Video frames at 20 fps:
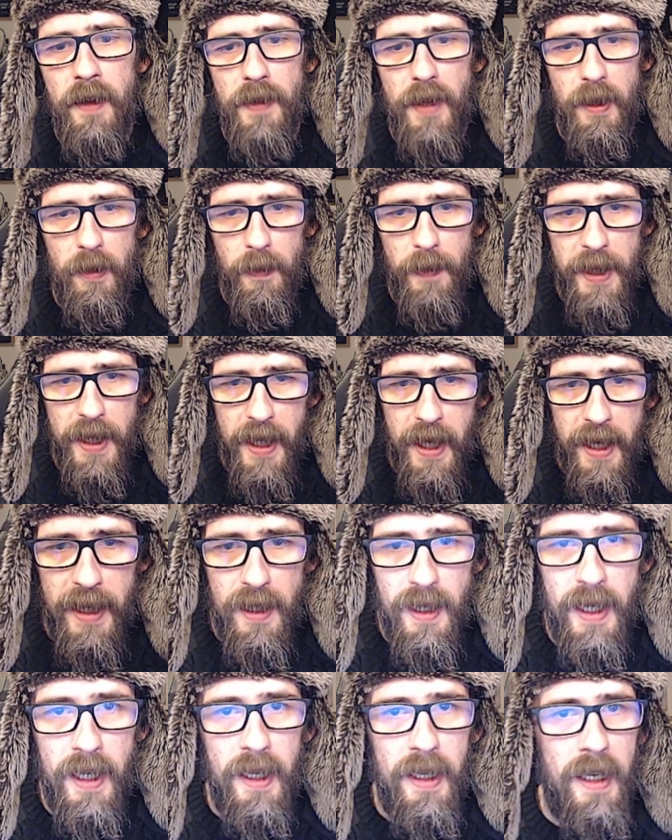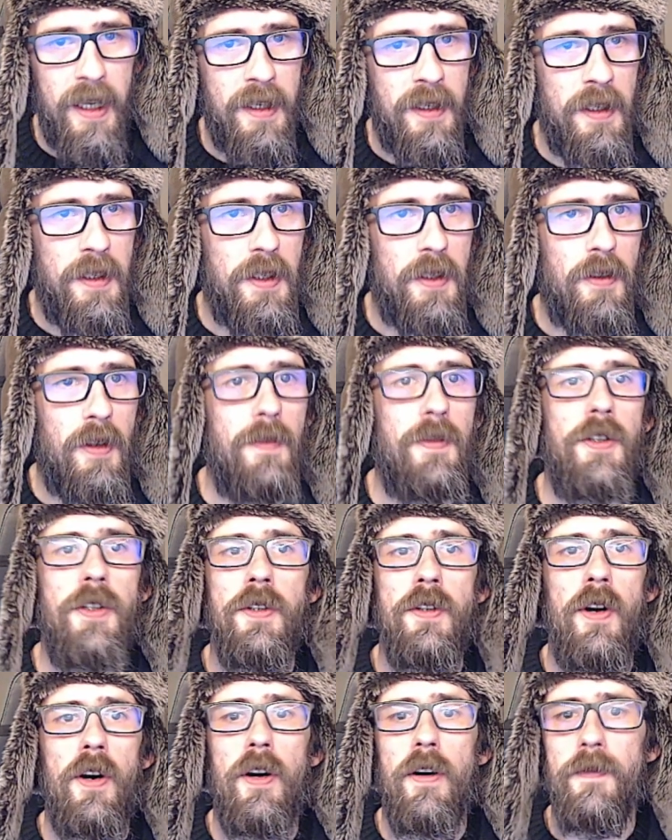There will be link in the
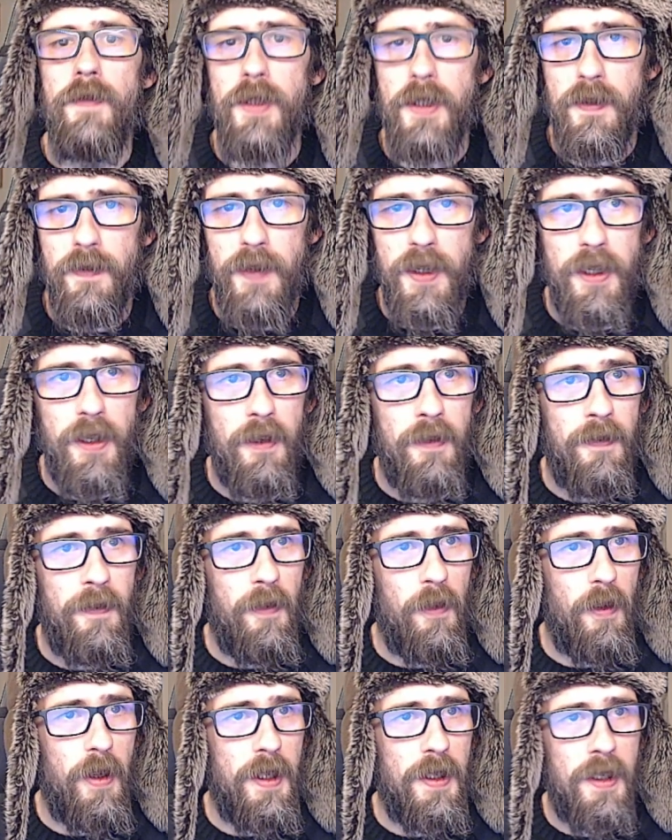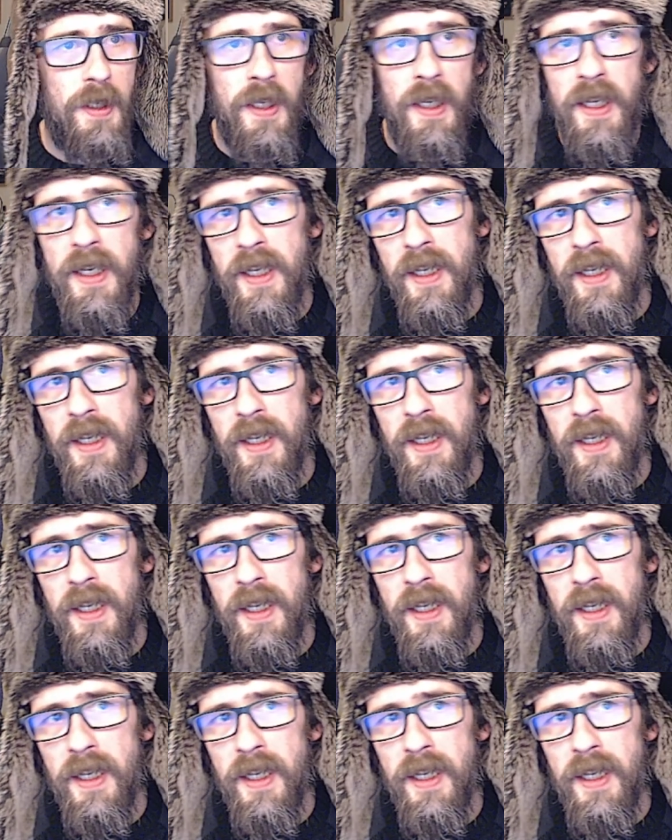description of this video for it.